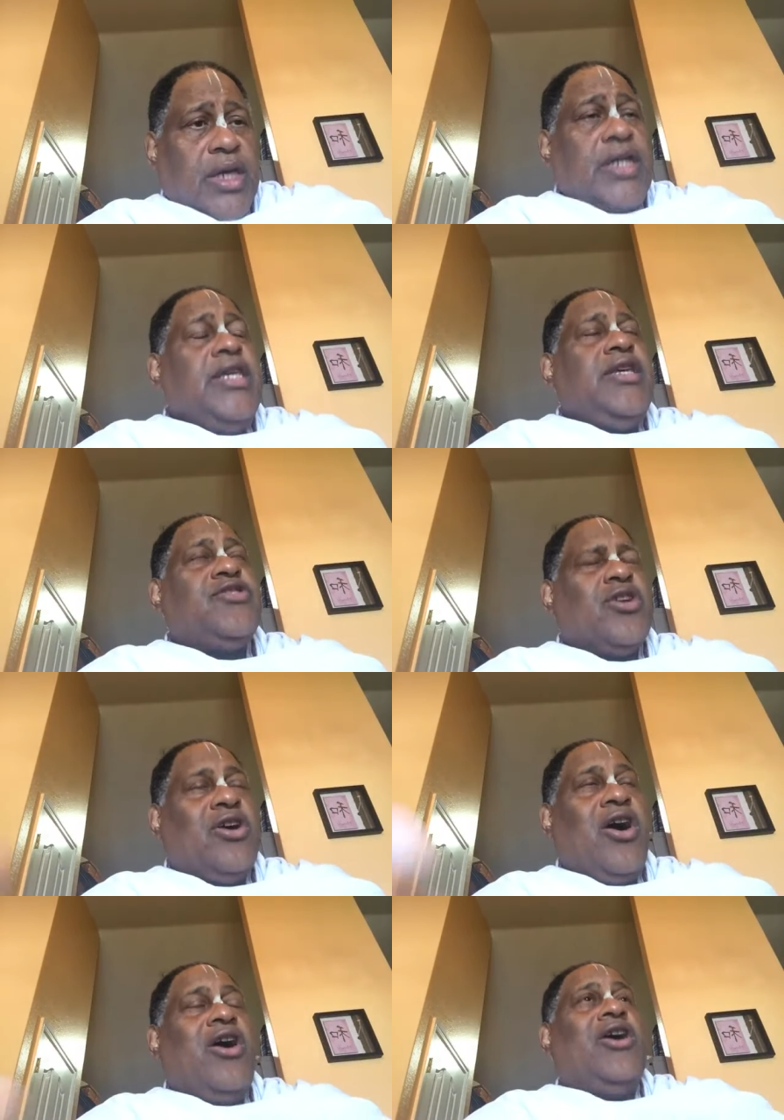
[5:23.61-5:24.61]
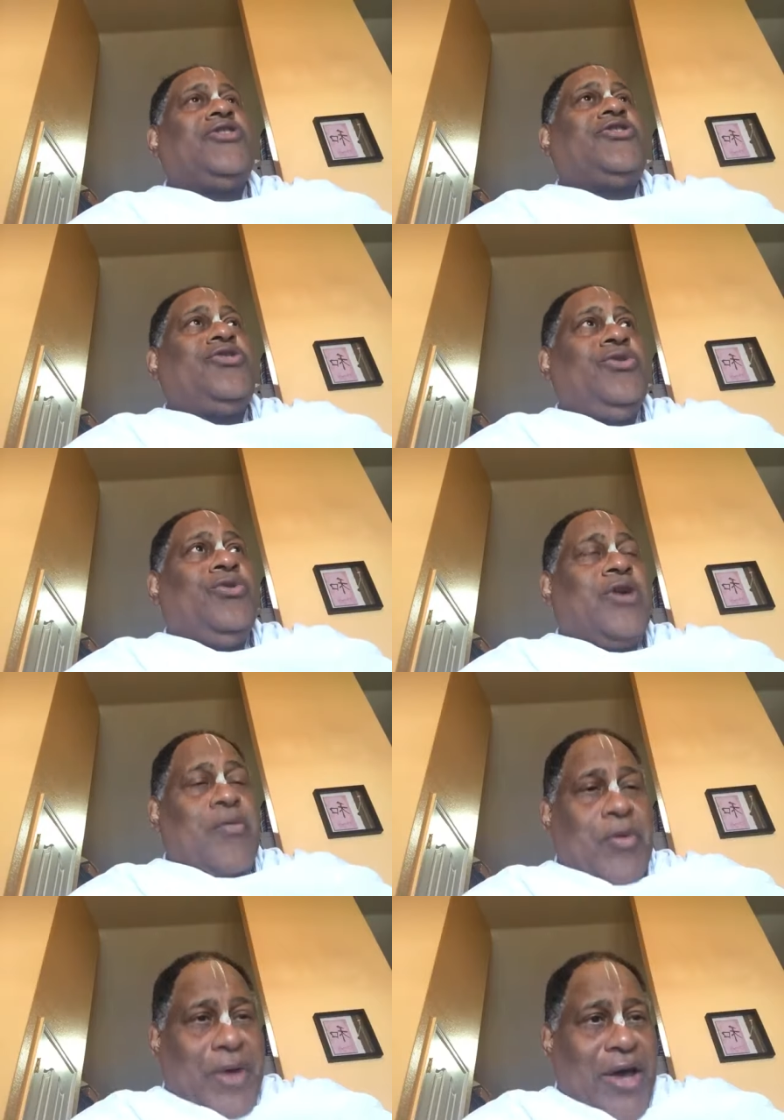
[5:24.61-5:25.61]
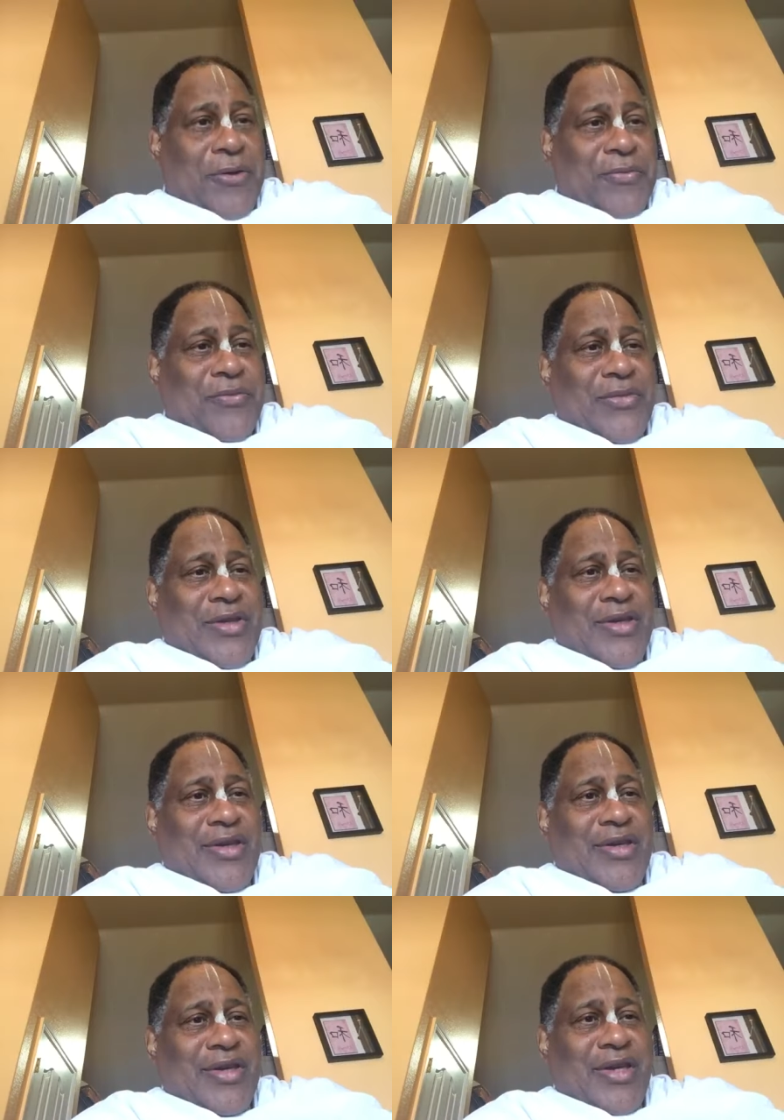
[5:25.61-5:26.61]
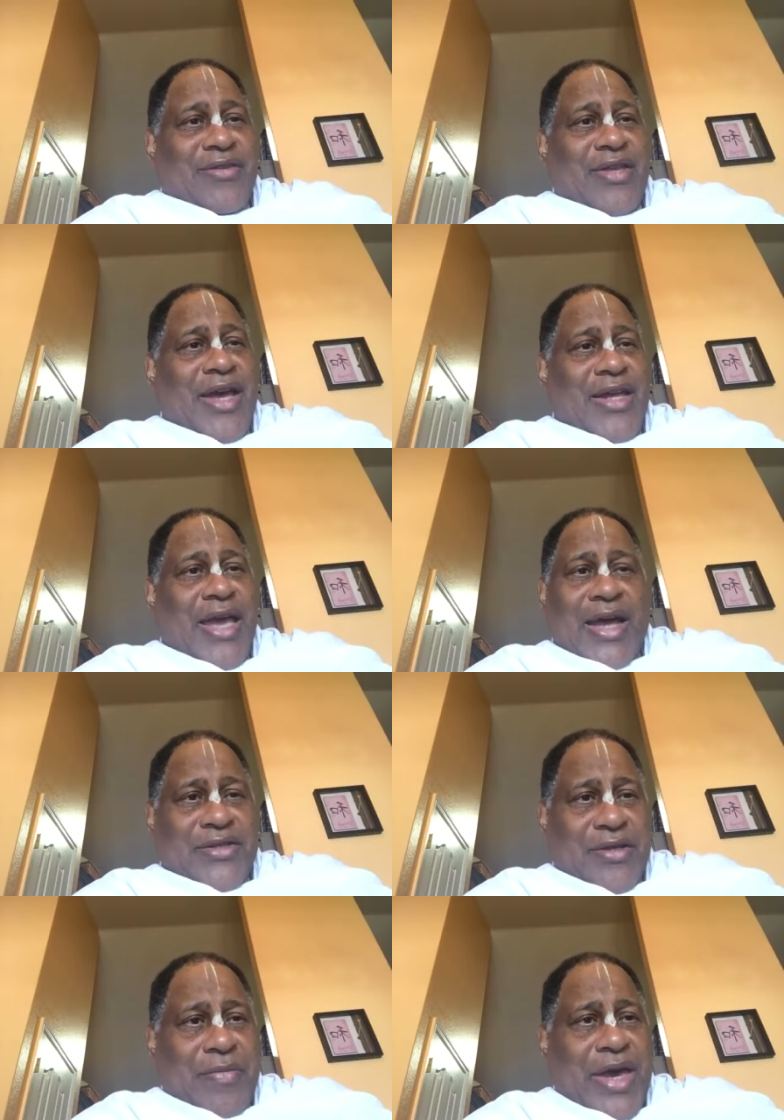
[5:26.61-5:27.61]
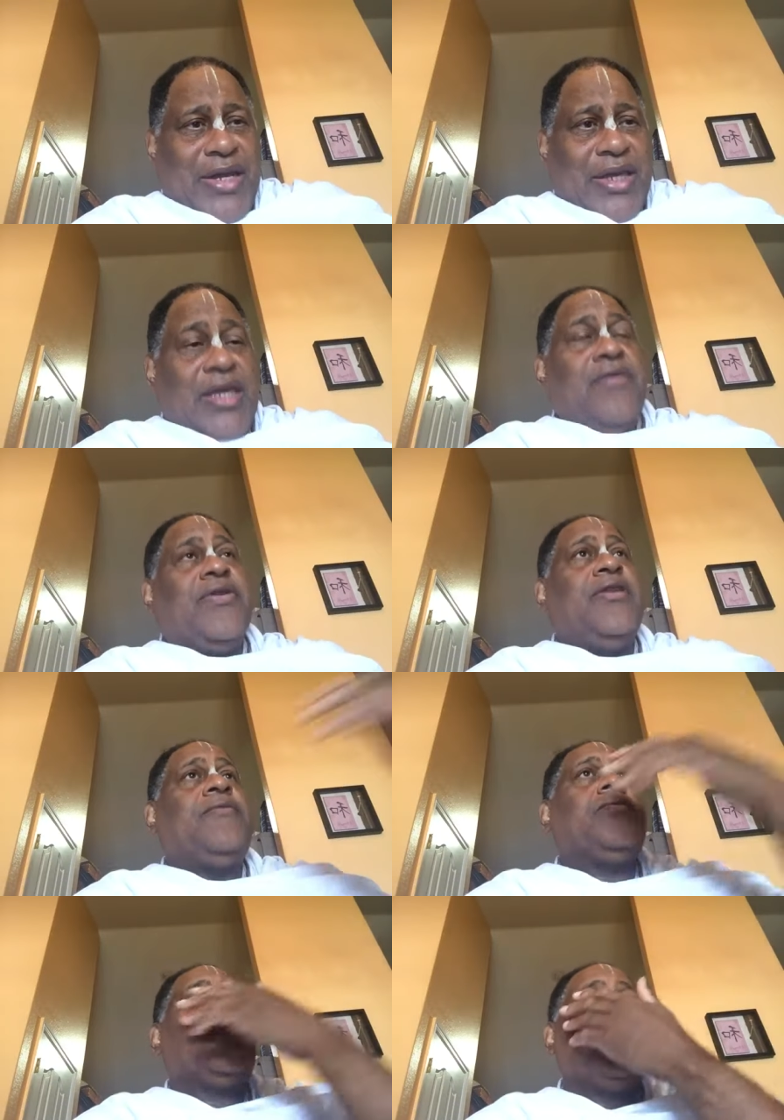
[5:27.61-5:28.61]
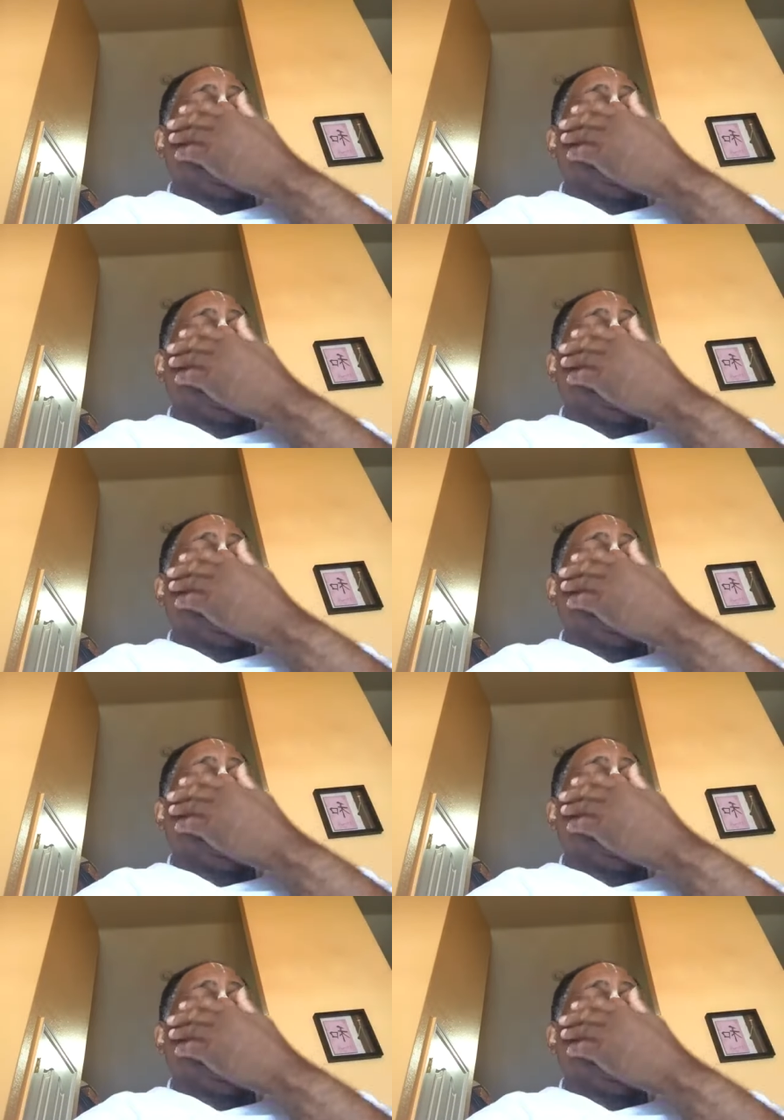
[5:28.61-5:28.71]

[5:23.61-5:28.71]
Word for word: It needs a cause to come about. It's not axiomatic. Even